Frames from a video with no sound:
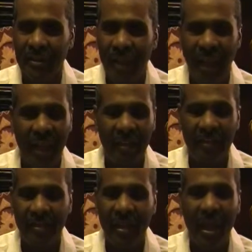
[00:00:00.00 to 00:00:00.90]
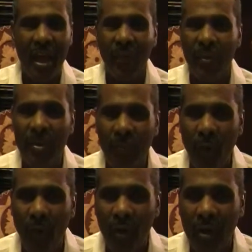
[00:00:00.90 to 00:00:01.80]
than ever
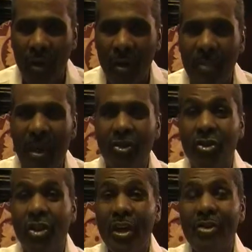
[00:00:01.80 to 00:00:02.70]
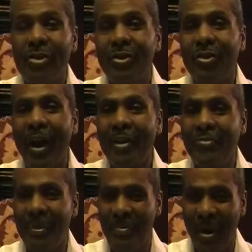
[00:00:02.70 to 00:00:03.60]
before. Because Jesus
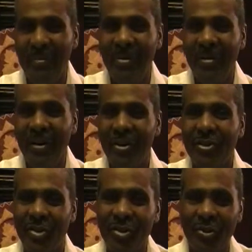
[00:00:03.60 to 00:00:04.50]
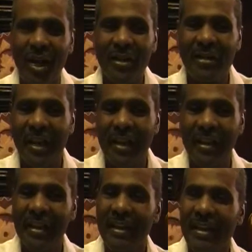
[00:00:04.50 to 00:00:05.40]
Christ, remember, Jesus Christ
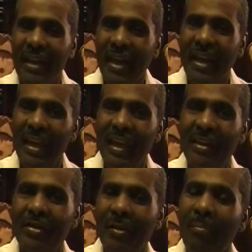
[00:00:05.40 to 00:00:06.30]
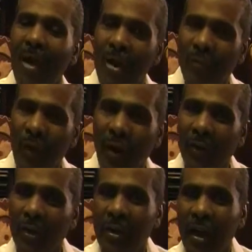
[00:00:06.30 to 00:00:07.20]
said, He is my
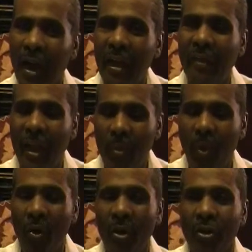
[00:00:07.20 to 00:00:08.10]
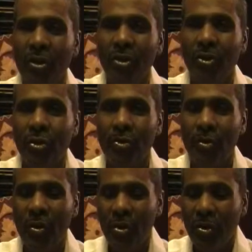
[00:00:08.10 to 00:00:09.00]
Father. And they wanted
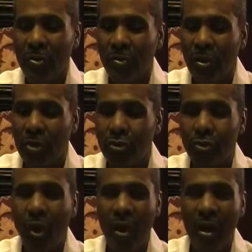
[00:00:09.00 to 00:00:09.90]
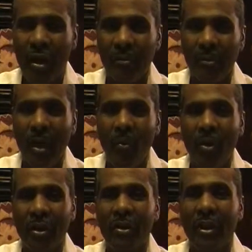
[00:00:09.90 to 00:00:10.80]
to destroy him, they
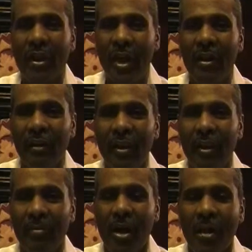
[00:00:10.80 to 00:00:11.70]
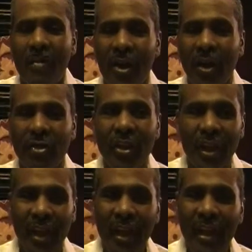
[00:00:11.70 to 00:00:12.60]
wanted to kill him because
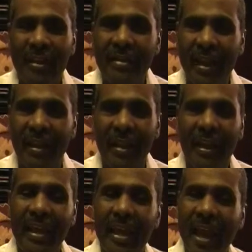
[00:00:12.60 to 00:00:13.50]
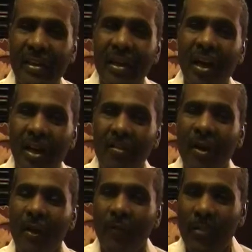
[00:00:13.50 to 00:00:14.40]
he said that he had
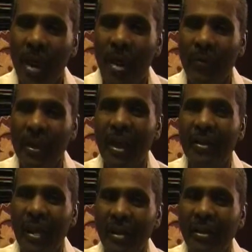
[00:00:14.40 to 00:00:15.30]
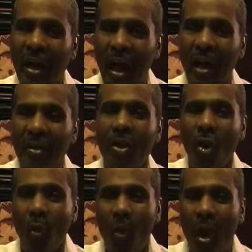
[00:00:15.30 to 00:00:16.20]
come from heaven and that God
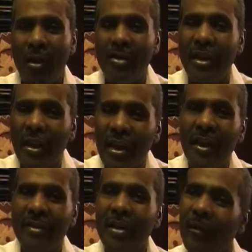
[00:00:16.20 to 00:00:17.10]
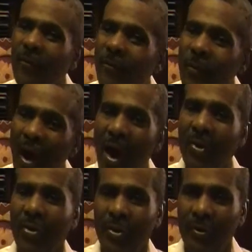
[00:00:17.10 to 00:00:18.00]
was his
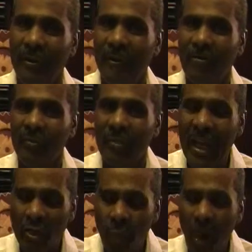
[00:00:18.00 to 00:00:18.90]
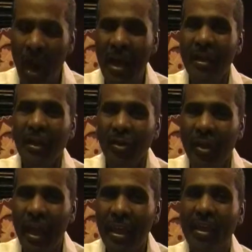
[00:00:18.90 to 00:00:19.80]
Father. That's why
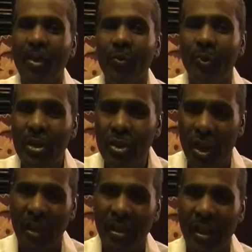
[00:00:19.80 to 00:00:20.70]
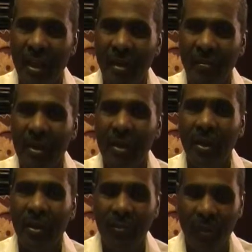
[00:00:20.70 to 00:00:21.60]
they rejected him.
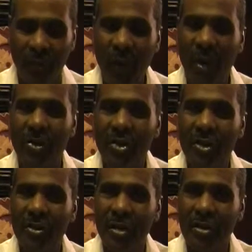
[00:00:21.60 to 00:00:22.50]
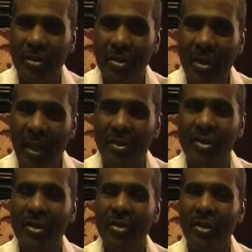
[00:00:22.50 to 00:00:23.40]
Uh, the Pharisees, the
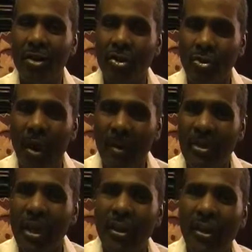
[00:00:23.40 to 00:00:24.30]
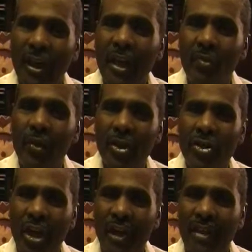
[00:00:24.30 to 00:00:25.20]
Sadducees, and the scribes, they didn't
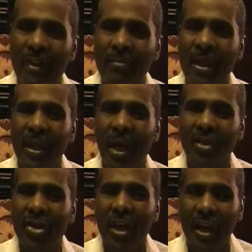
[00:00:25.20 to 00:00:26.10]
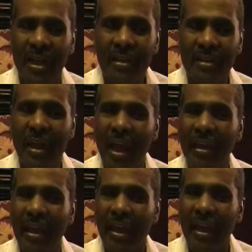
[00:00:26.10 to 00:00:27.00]
reject him because he
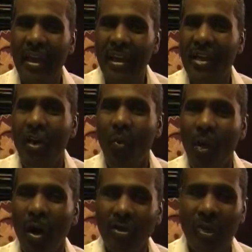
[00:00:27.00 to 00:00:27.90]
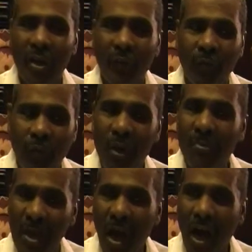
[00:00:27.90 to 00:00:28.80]
said he was
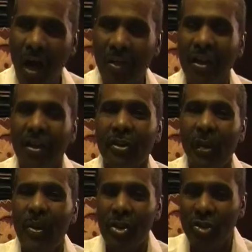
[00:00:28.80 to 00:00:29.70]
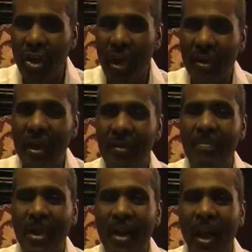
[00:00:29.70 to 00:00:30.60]
from God. They reject
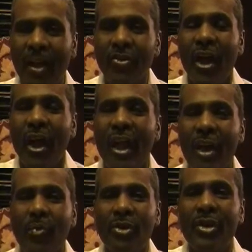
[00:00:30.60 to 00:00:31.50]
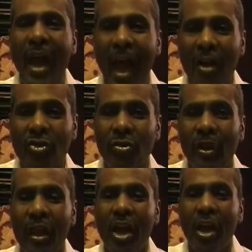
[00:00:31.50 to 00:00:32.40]
him because he was
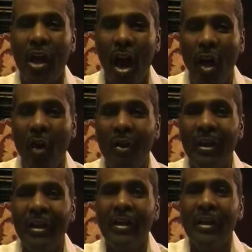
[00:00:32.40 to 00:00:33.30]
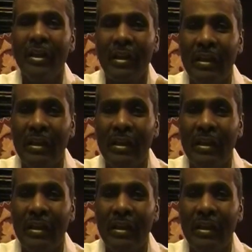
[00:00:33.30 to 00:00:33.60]
actually calling